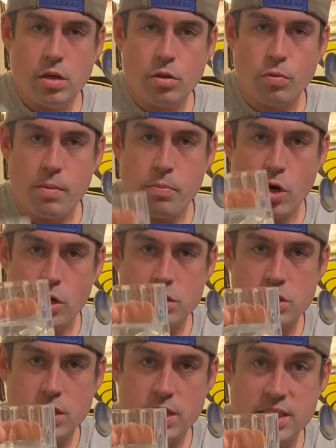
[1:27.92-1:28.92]
Three
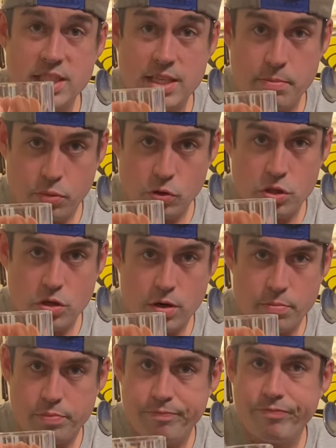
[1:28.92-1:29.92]
parts simple
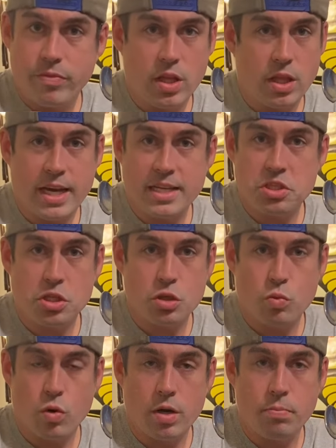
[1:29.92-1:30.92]
syrup. That's
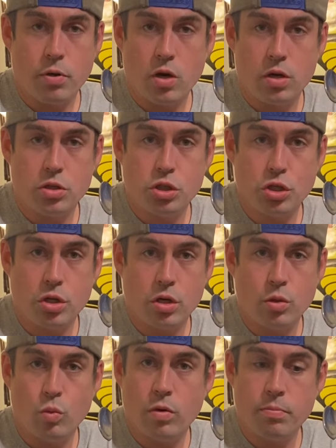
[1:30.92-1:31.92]
just one part
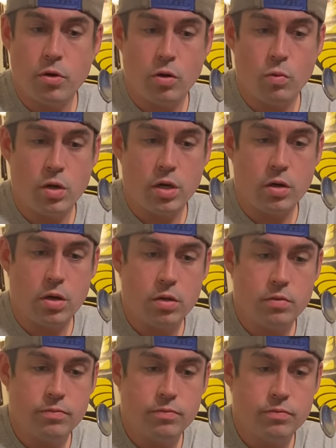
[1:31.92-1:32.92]
sugar, one part water.
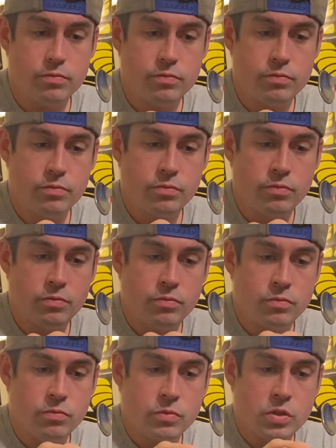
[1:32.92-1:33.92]

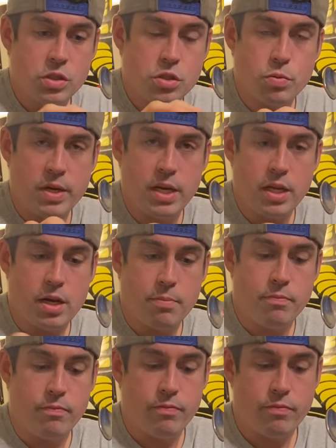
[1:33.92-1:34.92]
Sweeten it
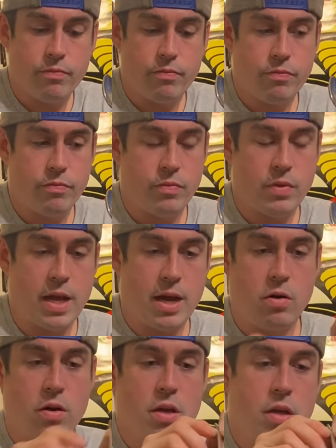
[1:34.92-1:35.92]
up.
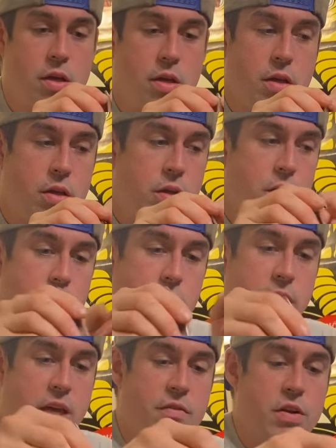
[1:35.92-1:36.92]
Now, you're
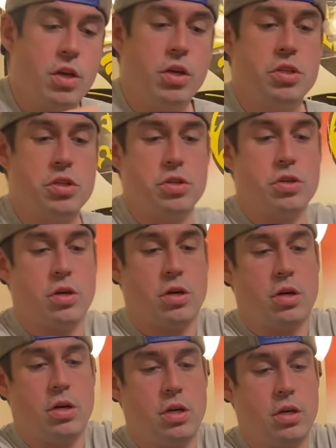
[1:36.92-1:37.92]
gonna give it a good stir.